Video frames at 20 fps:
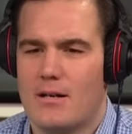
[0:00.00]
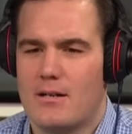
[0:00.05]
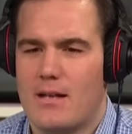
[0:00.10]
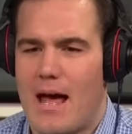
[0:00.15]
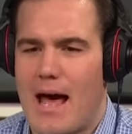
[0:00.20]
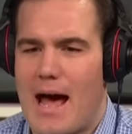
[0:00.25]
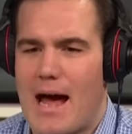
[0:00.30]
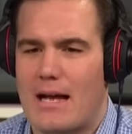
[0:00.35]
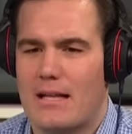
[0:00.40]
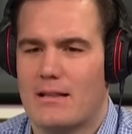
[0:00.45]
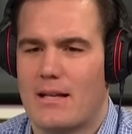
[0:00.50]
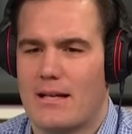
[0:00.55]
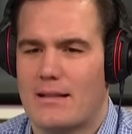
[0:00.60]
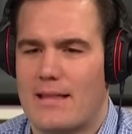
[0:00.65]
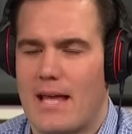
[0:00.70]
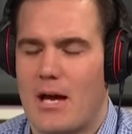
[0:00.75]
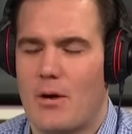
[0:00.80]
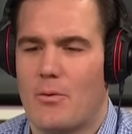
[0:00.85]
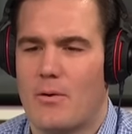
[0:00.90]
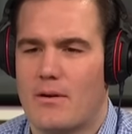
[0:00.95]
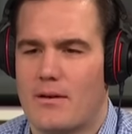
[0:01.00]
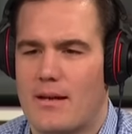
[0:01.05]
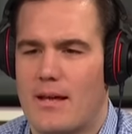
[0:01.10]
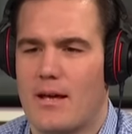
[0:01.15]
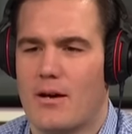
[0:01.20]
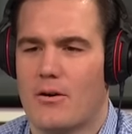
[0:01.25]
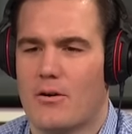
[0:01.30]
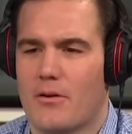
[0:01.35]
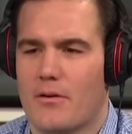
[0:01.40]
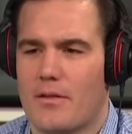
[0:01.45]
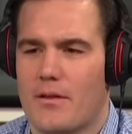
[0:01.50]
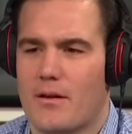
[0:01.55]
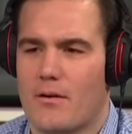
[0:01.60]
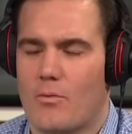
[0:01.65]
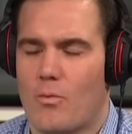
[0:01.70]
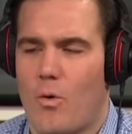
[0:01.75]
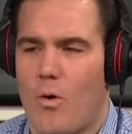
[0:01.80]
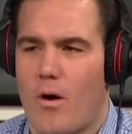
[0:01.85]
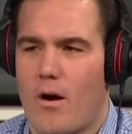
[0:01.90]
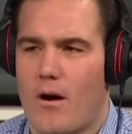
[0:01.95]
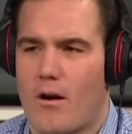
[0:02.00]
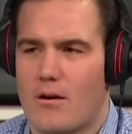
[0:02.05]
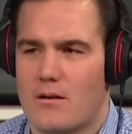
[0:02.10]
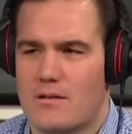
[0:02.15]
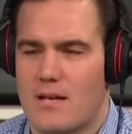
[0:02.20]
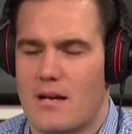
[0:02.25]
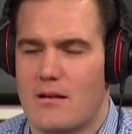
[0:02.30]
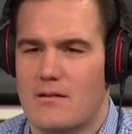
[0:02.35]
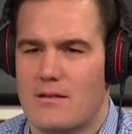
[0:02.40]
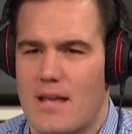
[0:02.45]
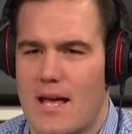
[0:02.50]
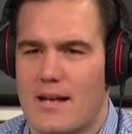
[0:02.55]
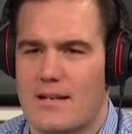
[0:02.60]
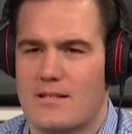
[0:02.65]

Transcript: act like they would kill the Warriors. They they'd